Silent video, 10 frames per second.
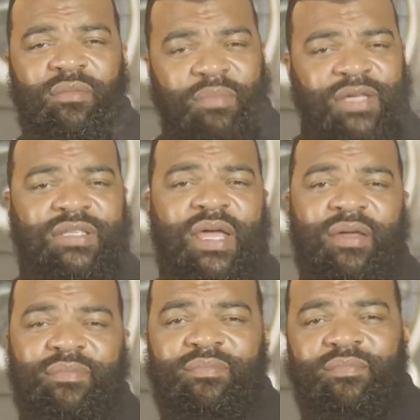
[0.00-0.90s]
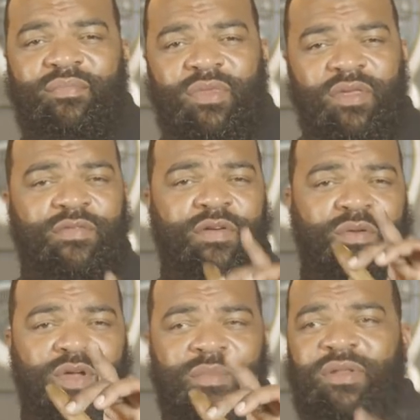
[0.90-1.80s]
make time. For
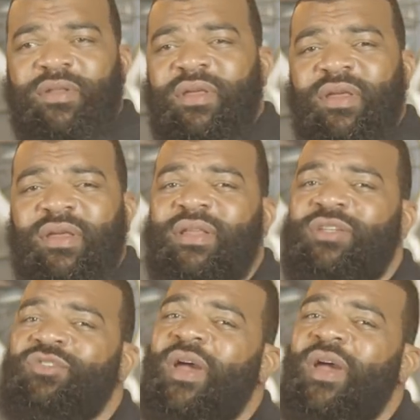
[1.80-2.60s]
the women that's